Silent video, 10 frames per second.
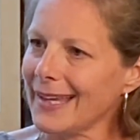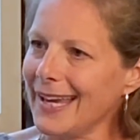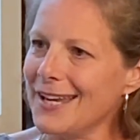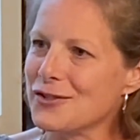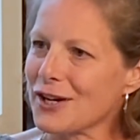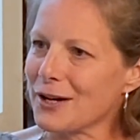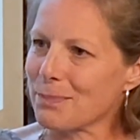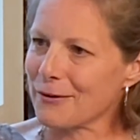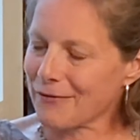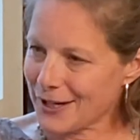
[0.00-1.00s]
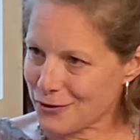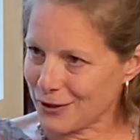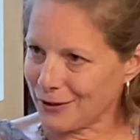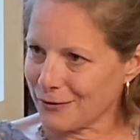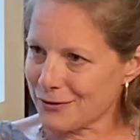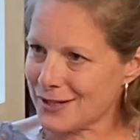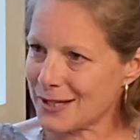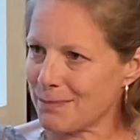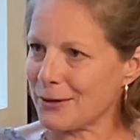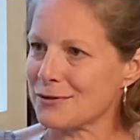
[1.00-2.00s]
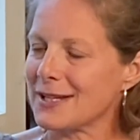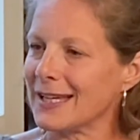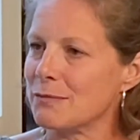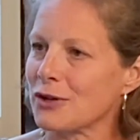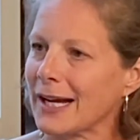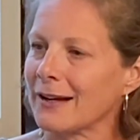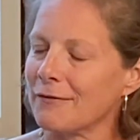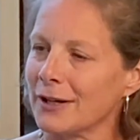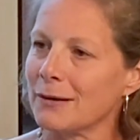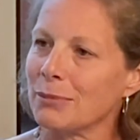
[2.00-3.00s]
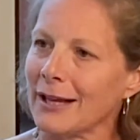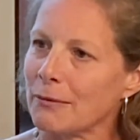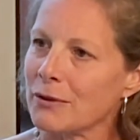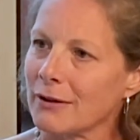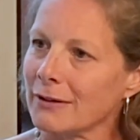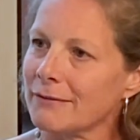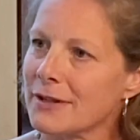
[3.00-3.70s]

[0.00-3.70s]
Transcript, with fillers: HR professionals supposed to keep track of and comply with all of